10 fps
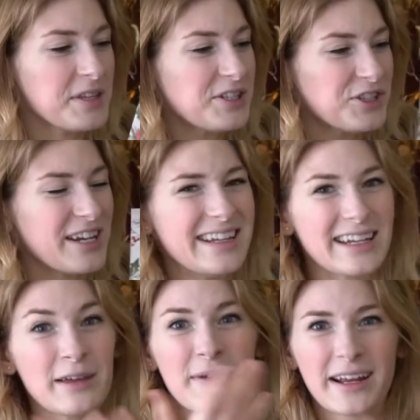But this sheet,
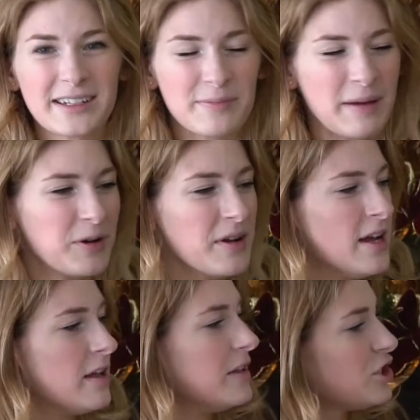getting back to the paper,
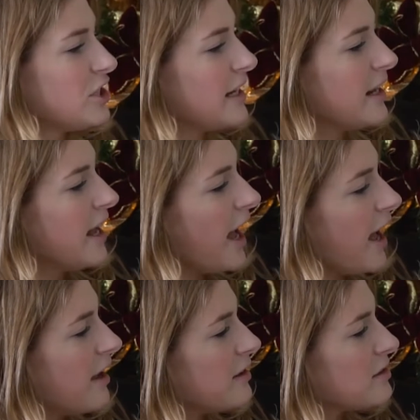this sheet
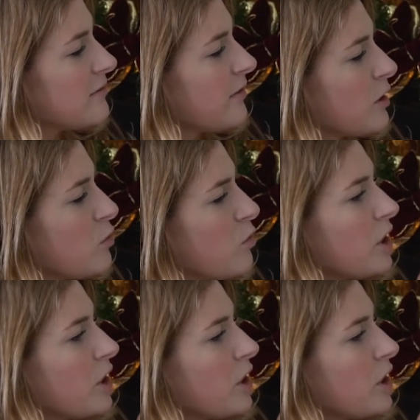has very